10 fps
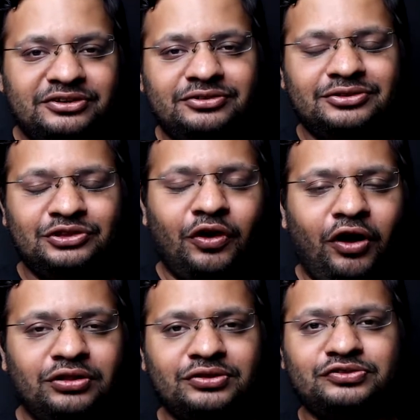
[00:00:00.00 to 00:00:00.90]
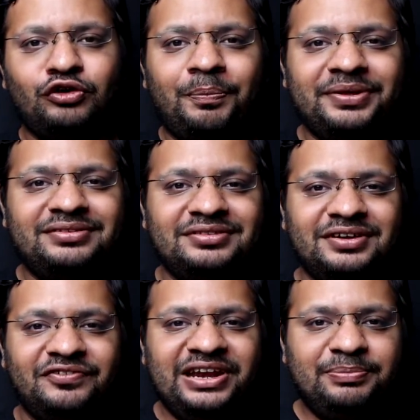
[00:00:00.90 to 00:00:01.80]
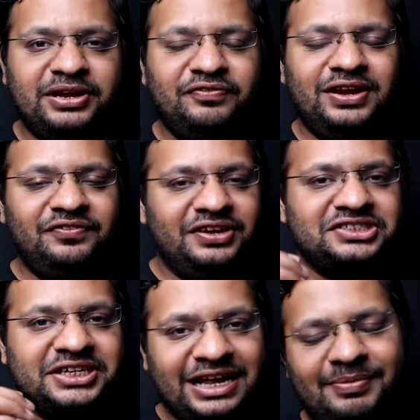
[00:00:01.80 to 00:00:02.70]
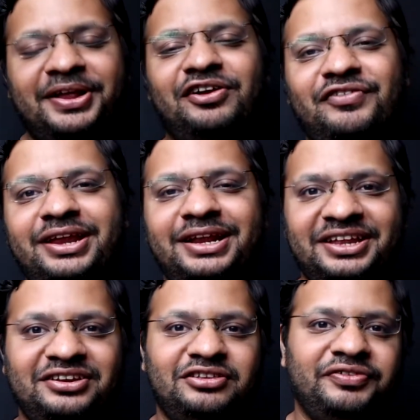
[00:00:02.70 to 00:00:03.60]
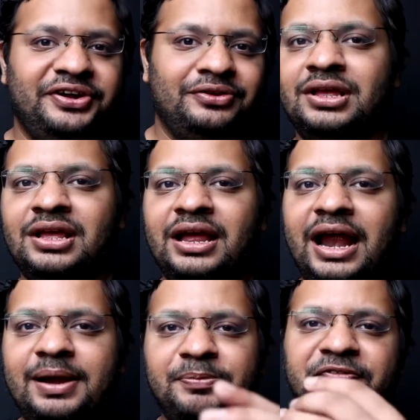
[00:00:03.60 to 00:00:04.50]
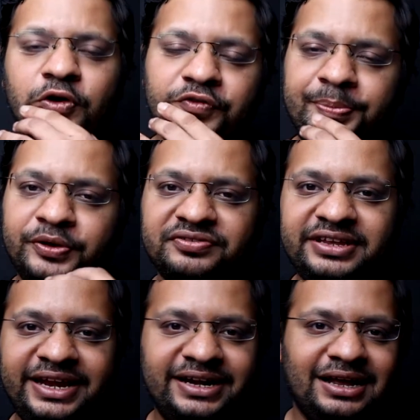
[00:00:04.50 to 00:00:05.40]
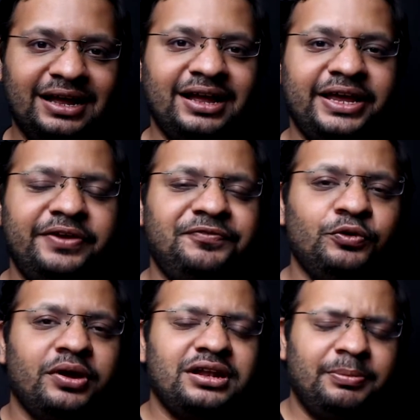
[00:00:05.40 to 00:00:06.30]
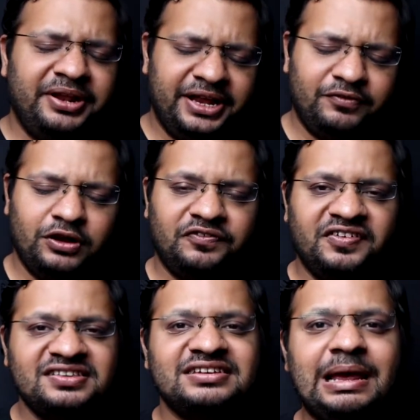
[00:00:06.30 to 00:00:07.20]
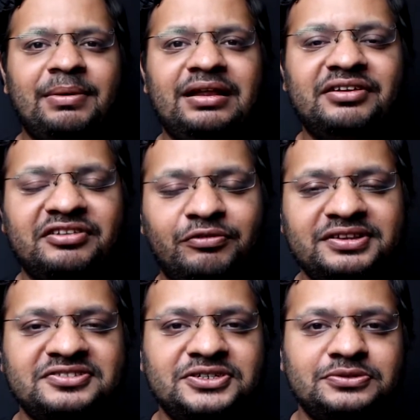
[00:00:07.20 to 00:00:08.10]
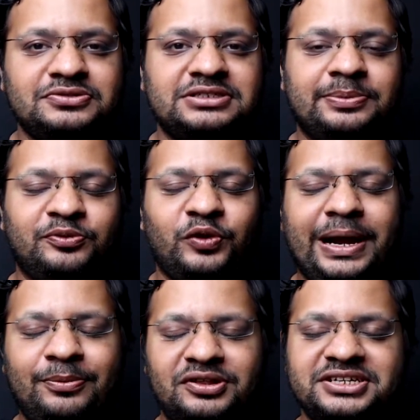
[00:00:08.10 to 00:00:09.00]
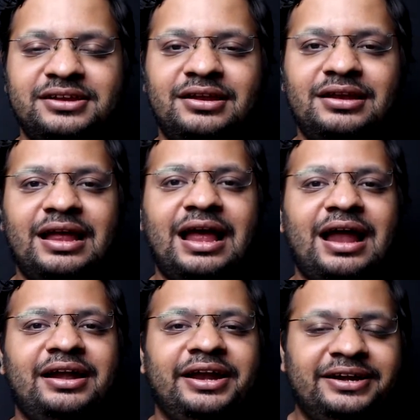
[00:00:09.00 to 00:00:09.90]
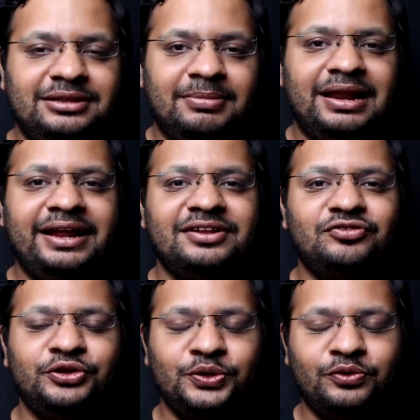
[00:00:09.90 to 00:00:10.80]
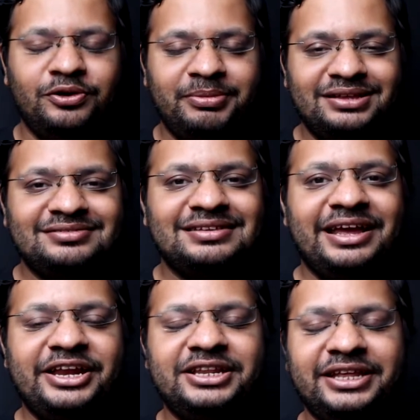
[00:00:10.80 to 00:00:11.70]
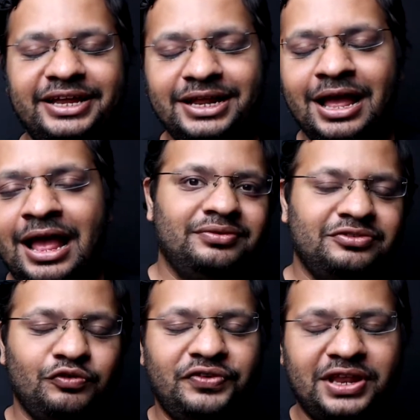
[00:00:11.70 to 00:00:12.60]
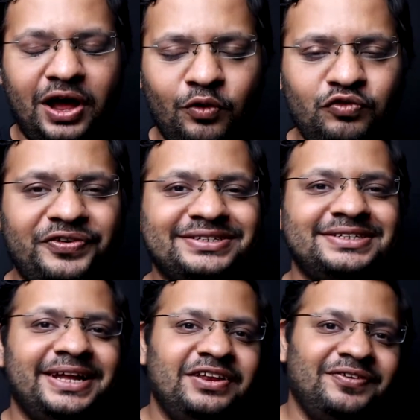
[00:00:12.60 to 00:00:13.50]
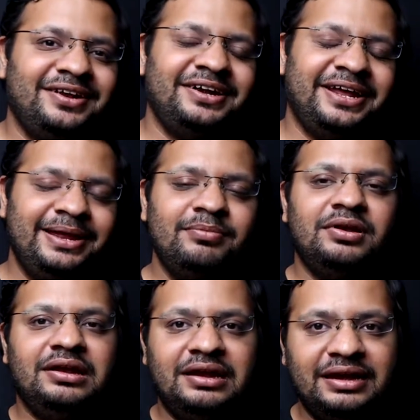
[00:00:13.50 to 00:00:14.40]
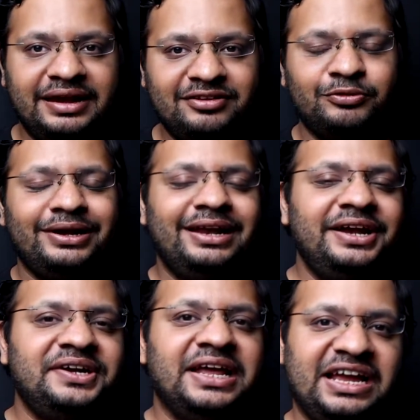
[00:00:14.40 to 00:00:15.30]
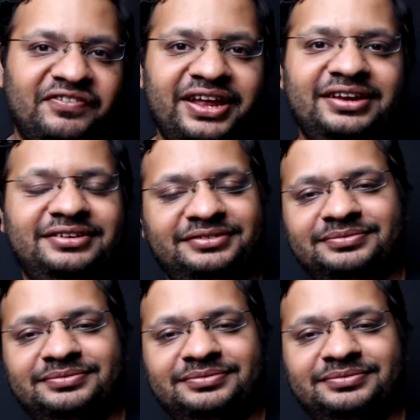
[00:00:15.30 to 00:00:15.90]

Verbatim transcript: So all those topics uh, very briefly we shall be covering in this video. And before we proceed, uh, if you are coming here for the first time, I'll request you to subscribe to the channel and hit the bell icon so you don't miss anything. So without wasting any further time, let's quickly dive in.